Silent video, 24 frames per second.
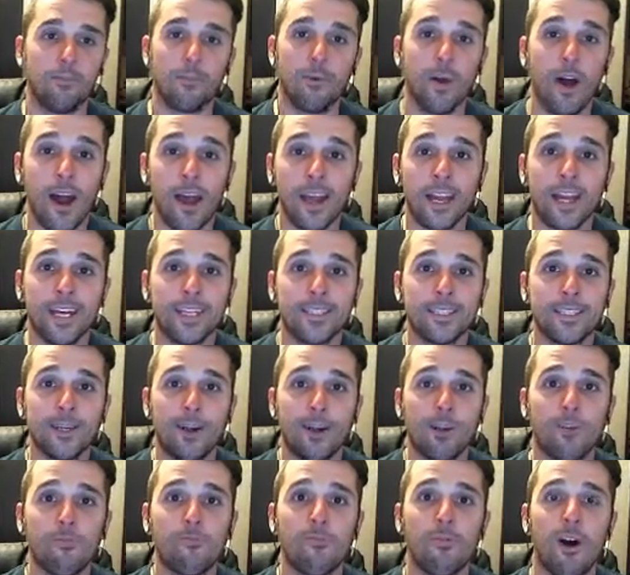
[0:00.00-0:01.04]
Brian gets to go
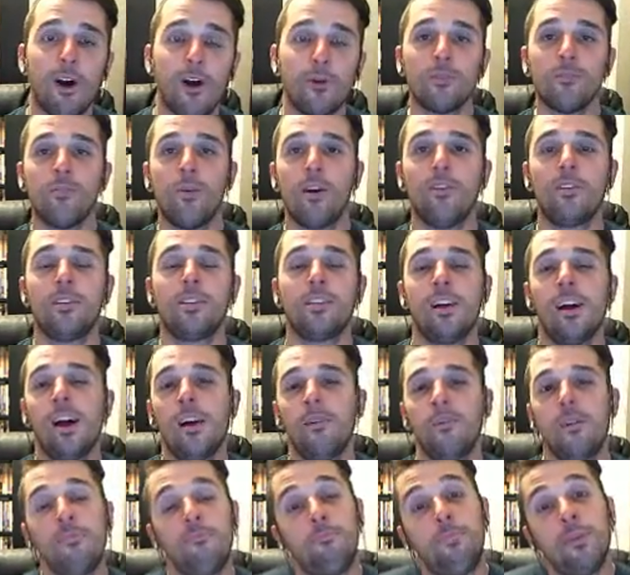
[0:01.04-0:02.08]
to the bar with him all the
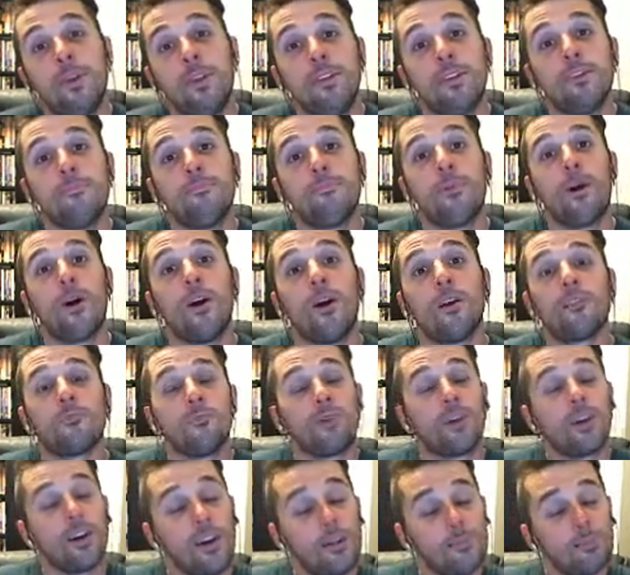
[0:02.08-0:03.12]
time. I've been to the bar with
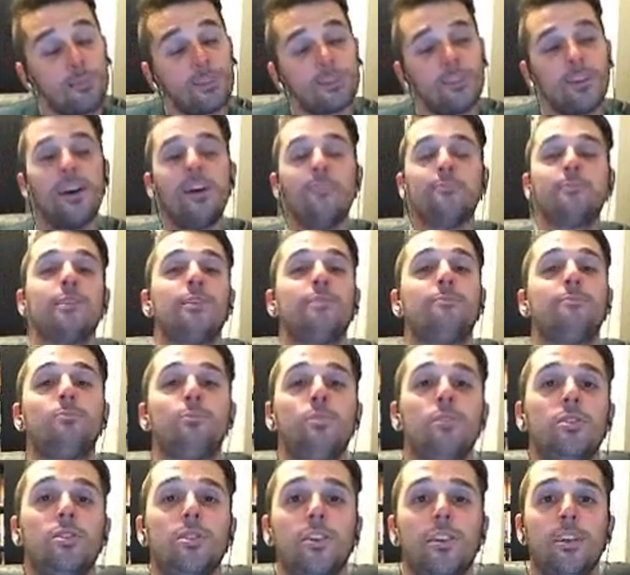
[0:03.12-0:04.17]
him a couple times. I
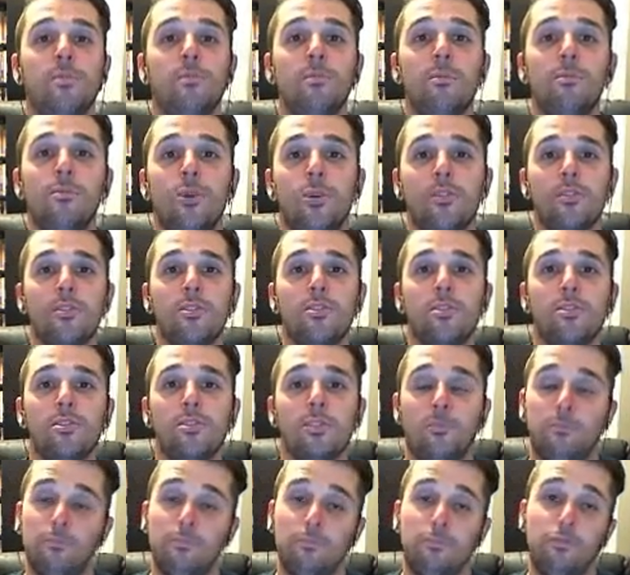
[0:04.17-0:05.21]
wish there could be more than just
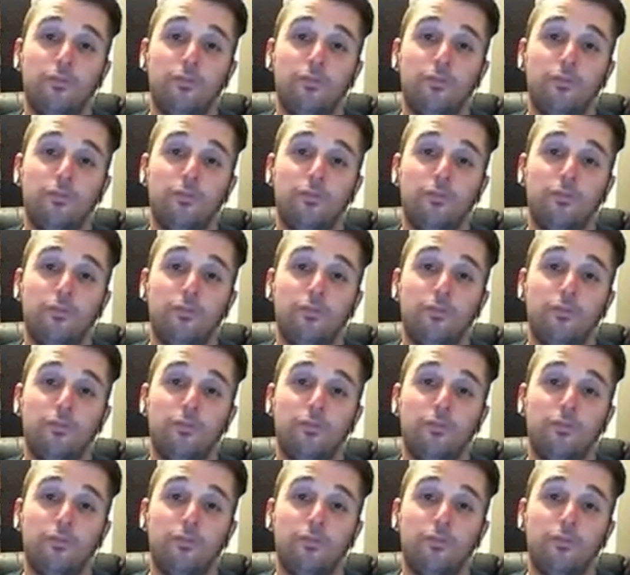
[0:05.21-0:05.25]
the